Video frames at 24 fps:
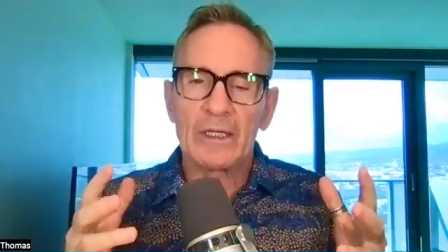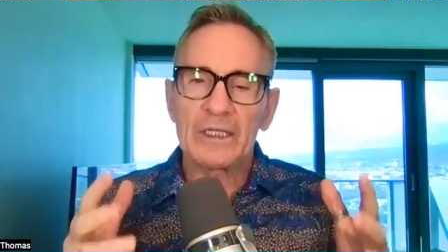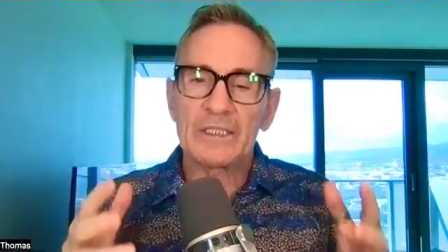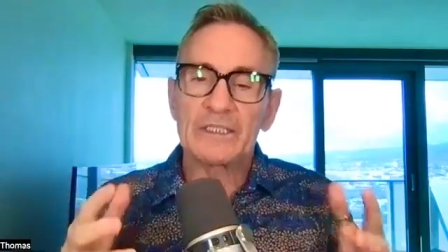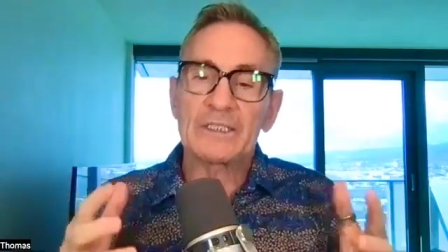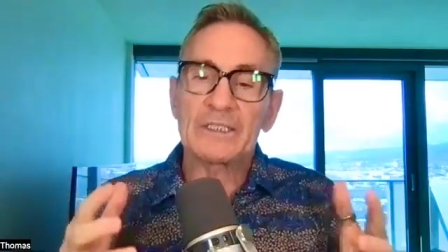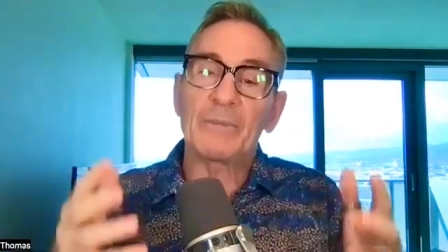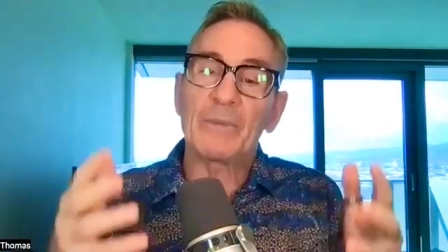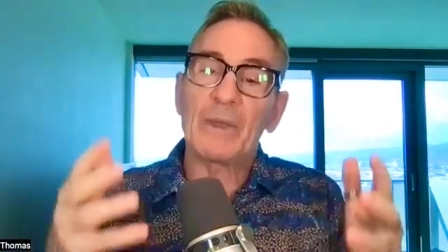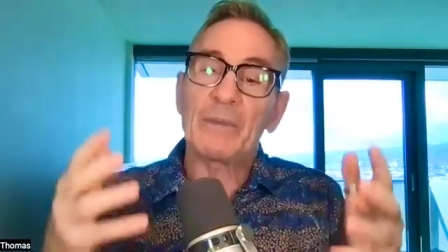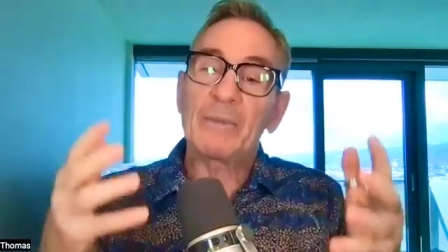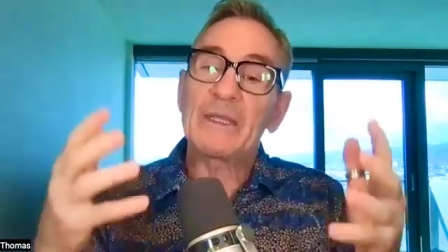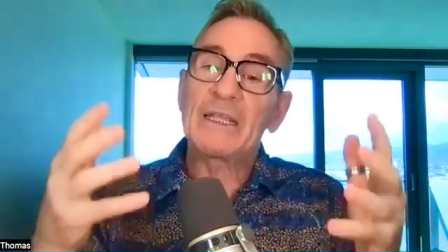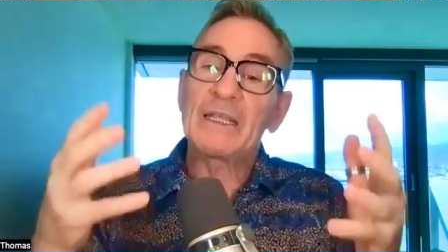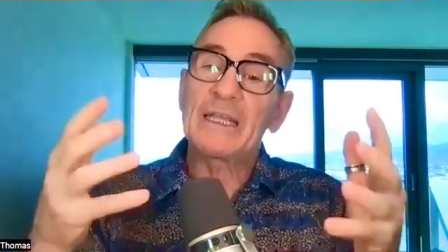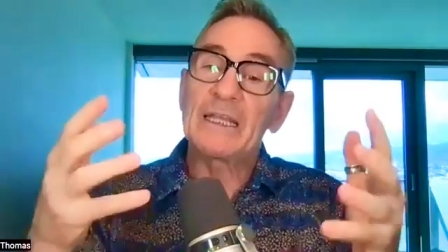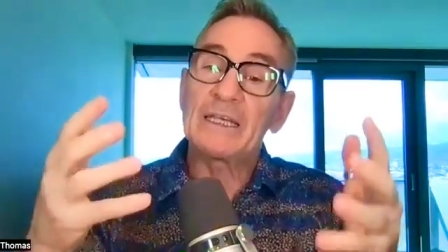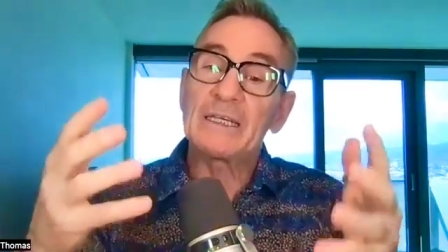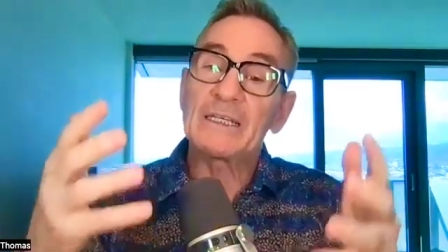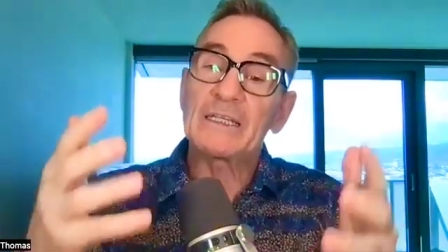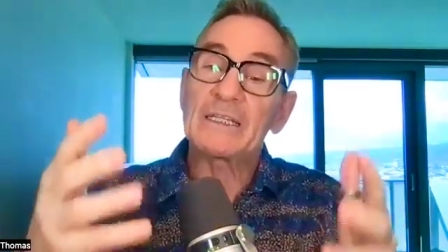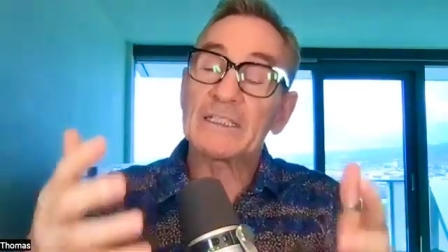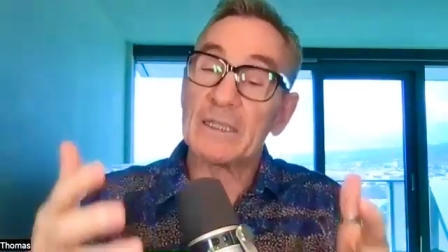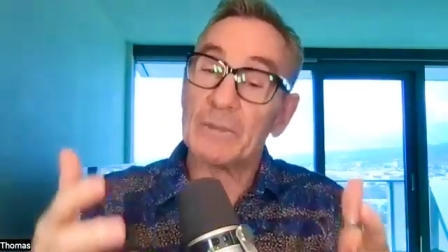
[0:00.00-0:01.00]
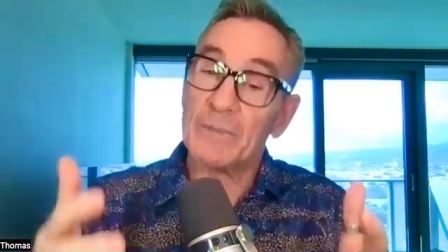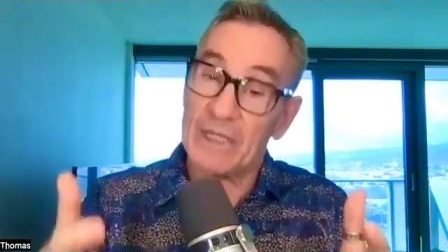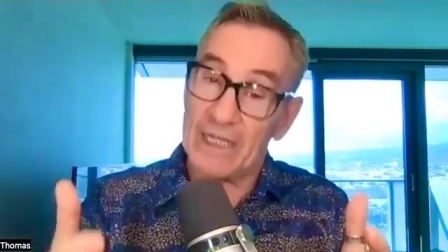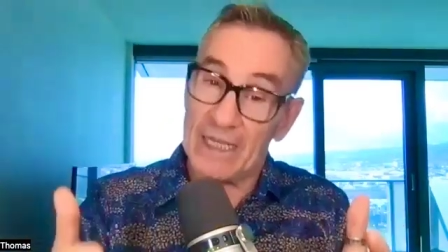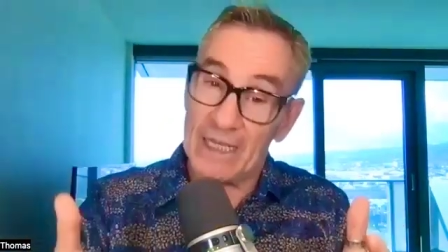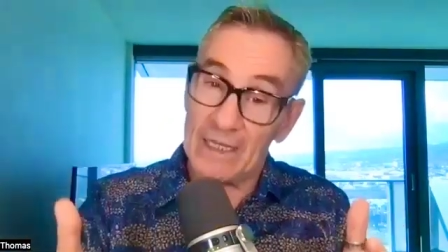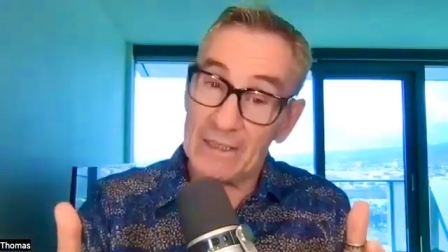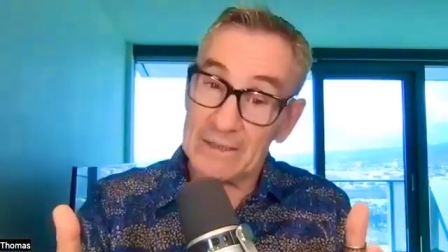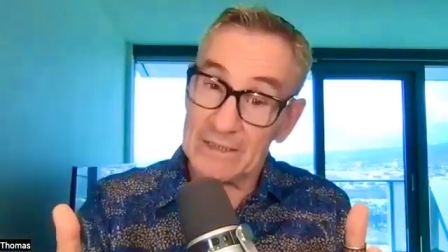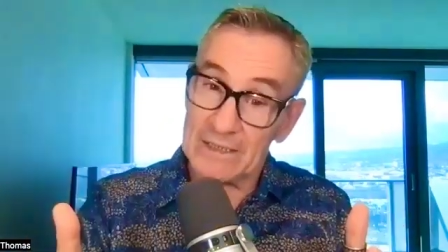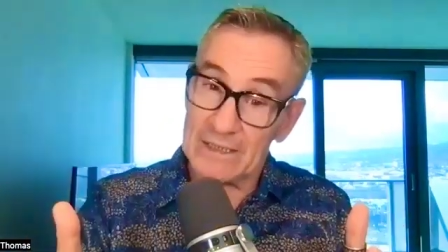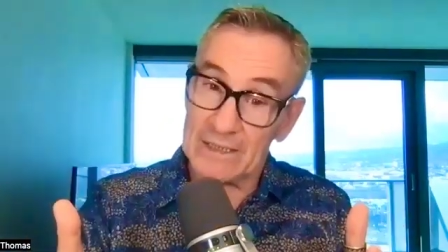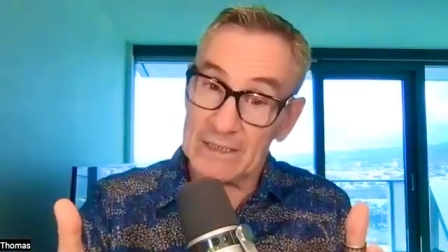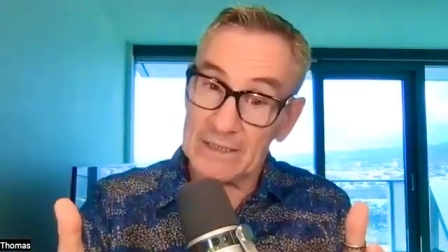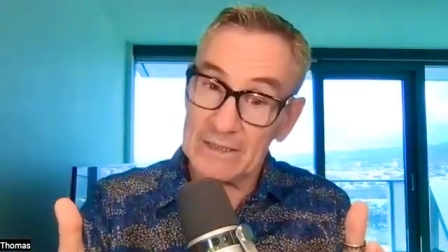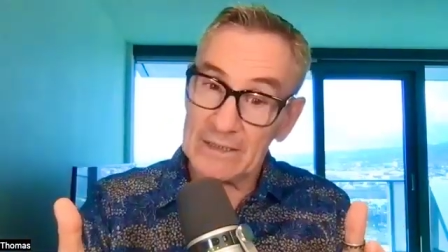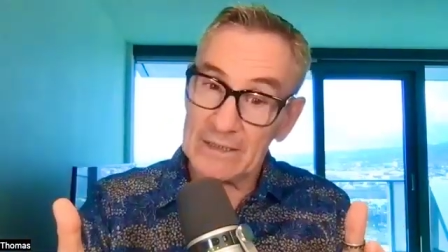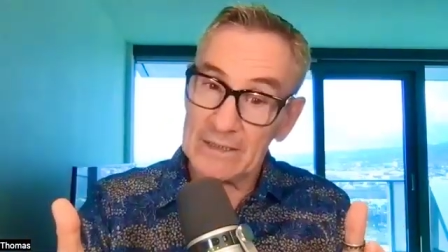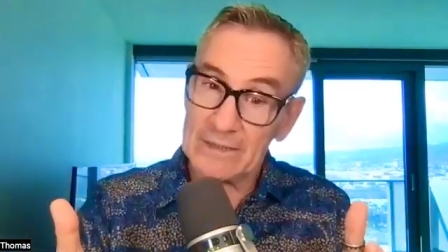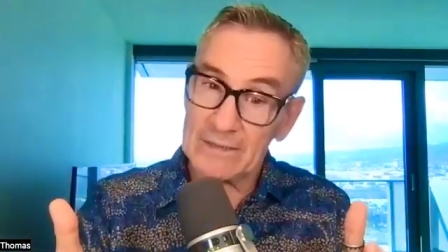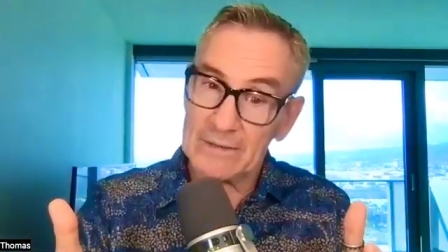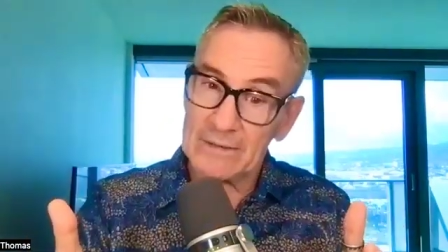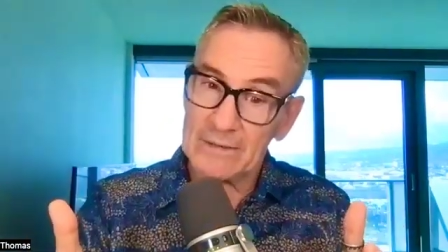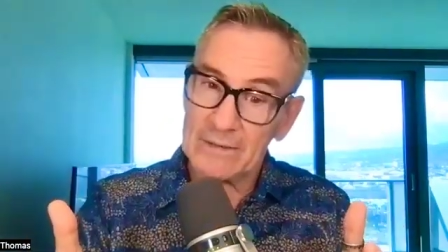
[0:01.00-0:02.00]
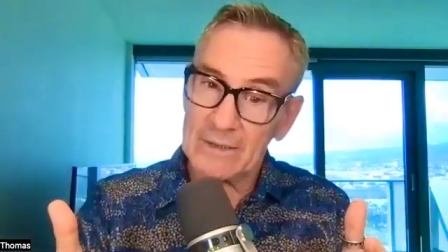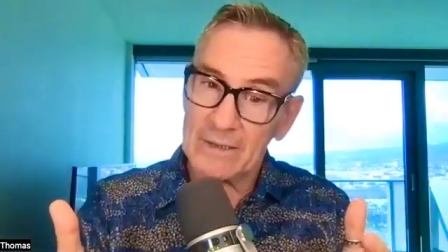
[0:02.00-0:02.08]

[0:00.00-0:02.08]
is to maybe get into somebody else's